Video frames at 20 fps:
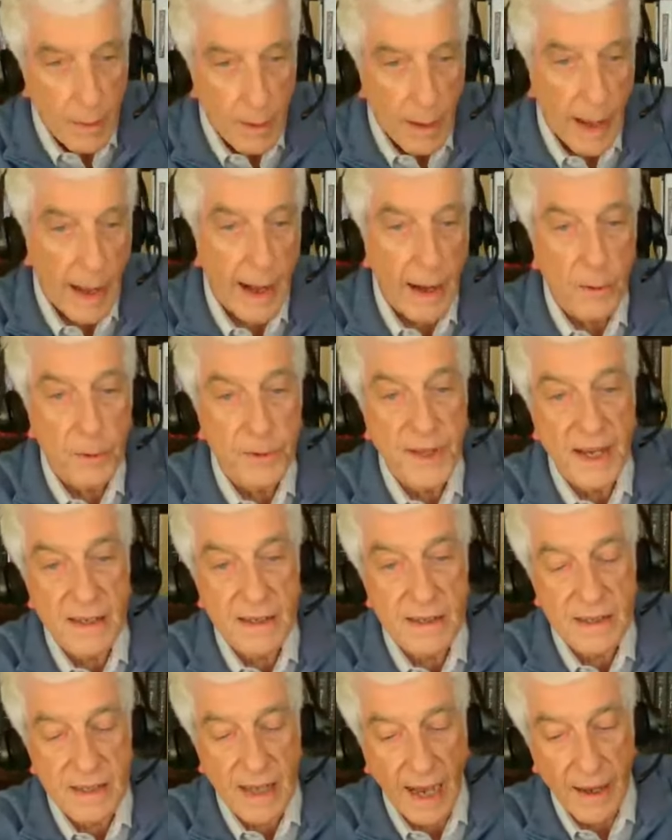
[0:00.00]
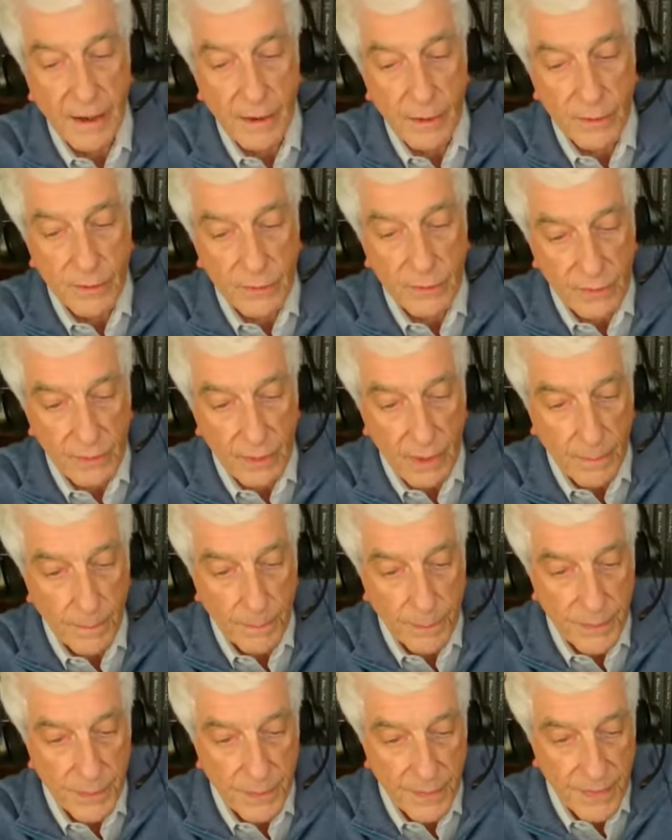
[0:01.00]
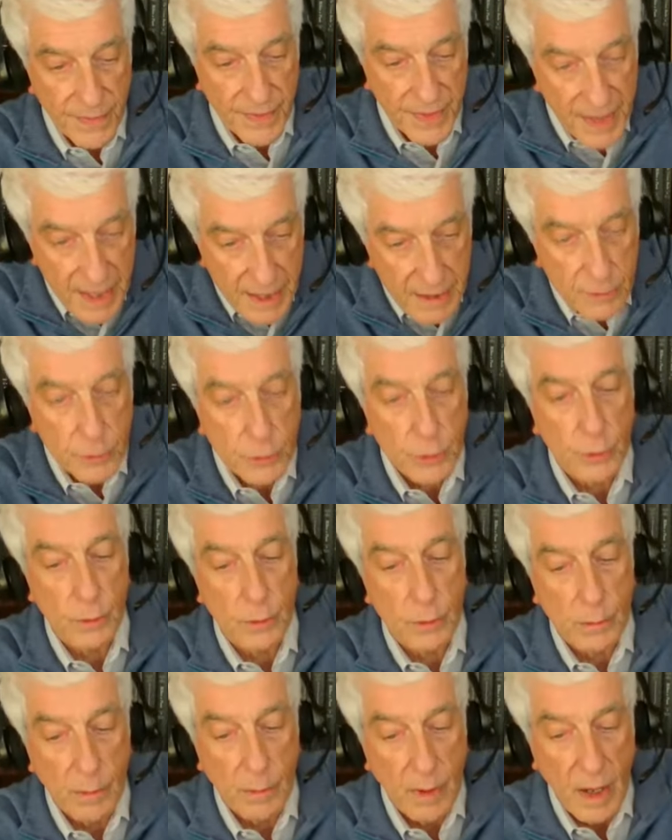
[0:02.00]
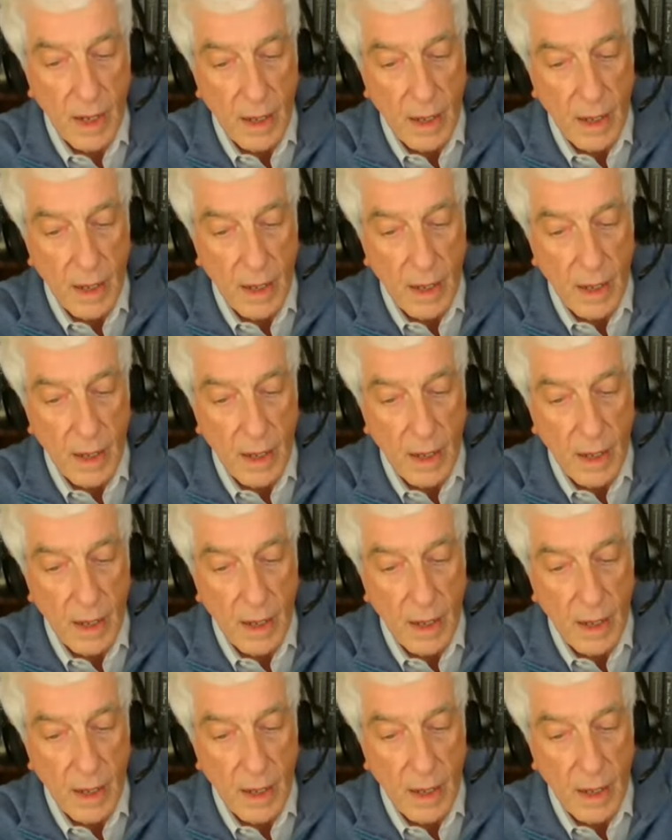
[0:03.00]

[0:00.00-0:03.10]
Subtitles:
how does science need to